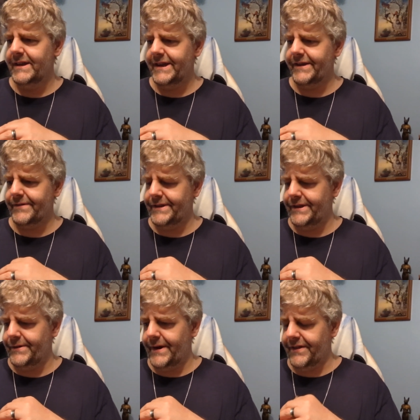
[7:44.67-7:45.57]
here in
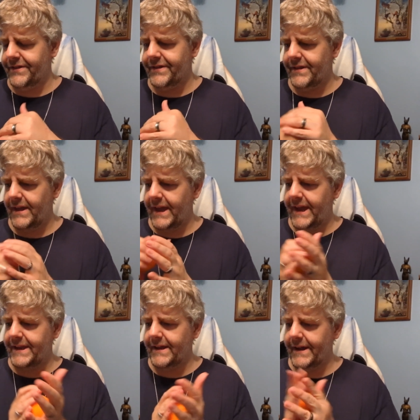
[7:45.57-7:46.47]
the U.S
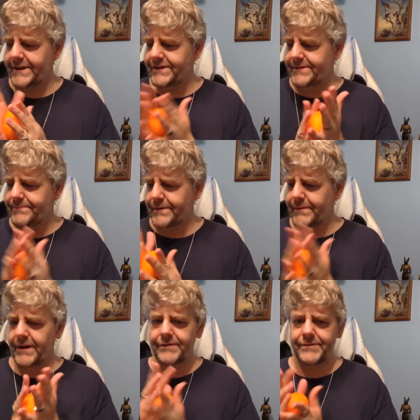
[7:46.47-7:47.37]
and I did put
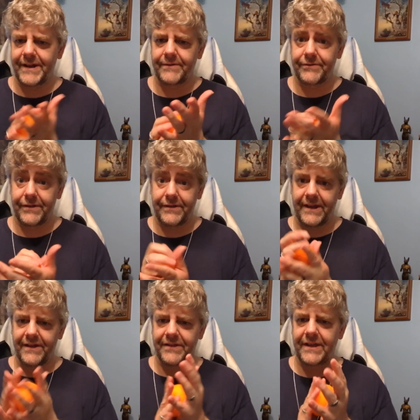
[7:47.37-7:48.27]
my hundred dollars in,
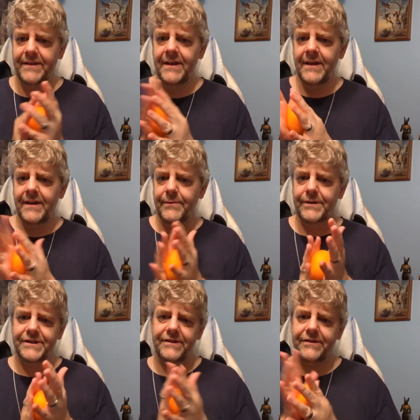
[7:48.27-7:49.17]
like I said,
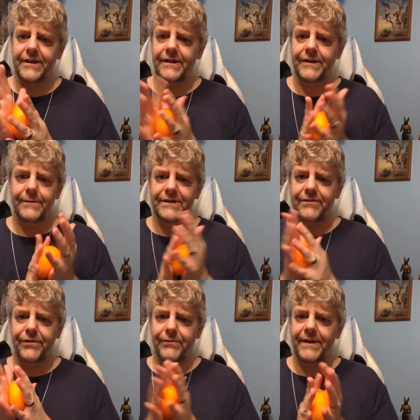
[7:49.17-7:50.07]
which is going to go
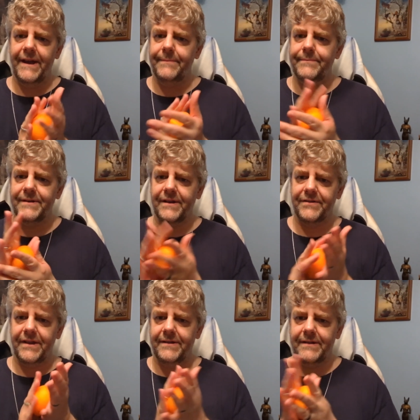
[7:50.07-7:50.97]
into 3M
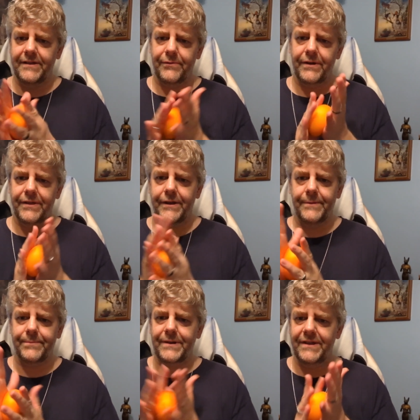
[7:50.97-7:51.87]
because uh, it's one of the
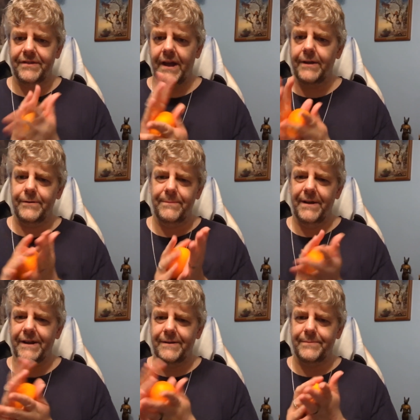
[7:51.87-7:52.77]
companies I only
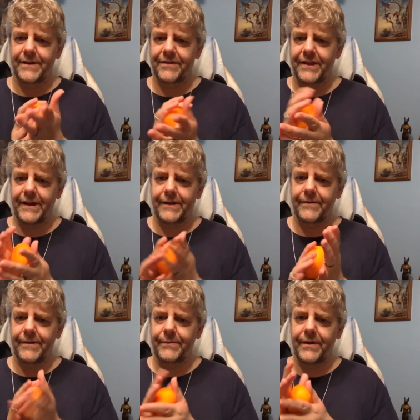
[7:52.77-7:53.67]
buy companies that I
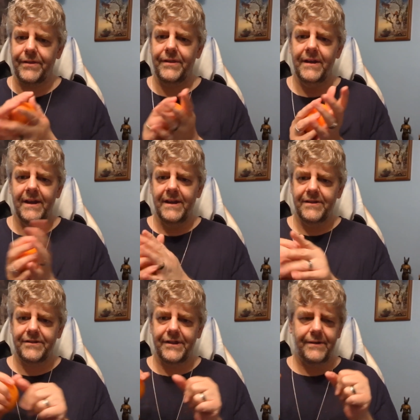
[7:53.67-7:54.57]
agree with.
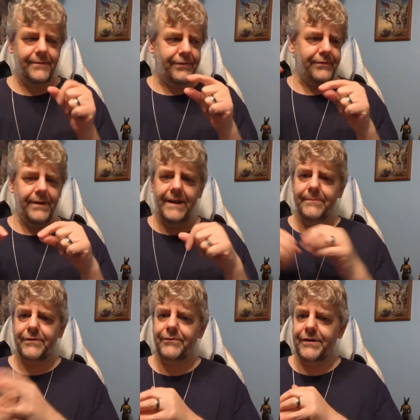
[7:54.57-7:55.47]
So
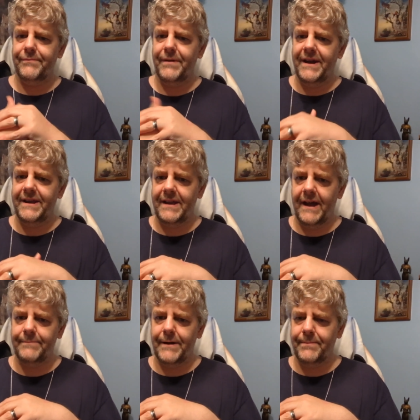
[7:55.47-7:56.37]
3M is one of my
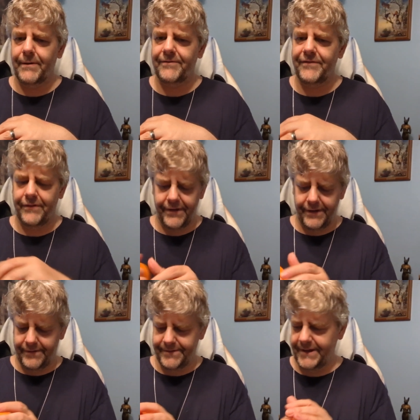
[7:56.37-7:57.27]
on my
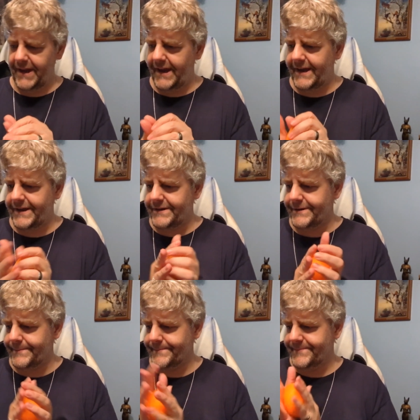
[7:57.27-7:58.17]
portfolio, and
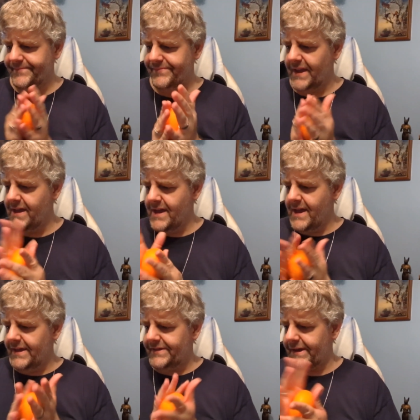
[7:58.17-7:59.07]
um,
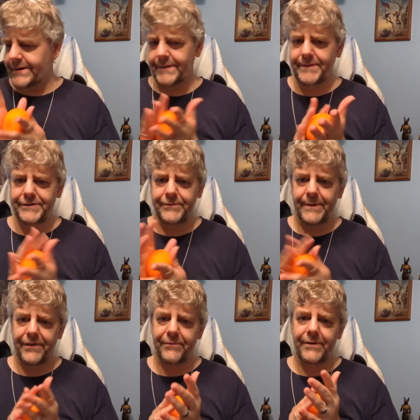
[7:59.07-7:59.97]
that'll get me to about